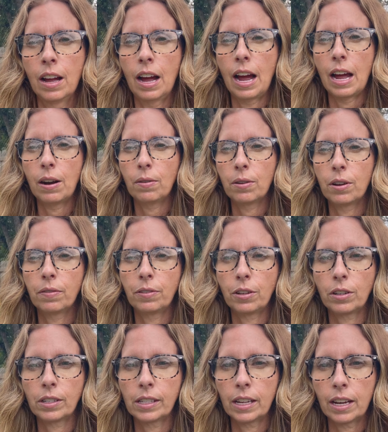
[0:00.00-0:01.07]
I don't know if you
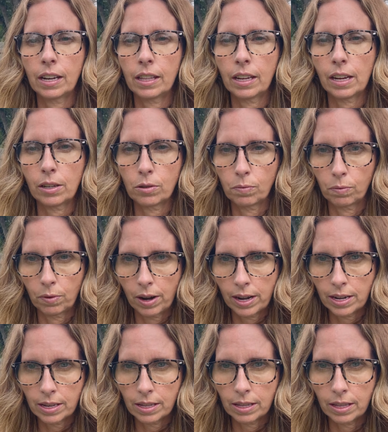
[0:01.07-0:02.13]
can see it. I think it's right
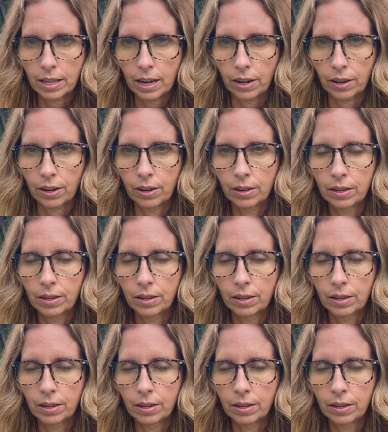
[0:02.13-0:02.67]
there.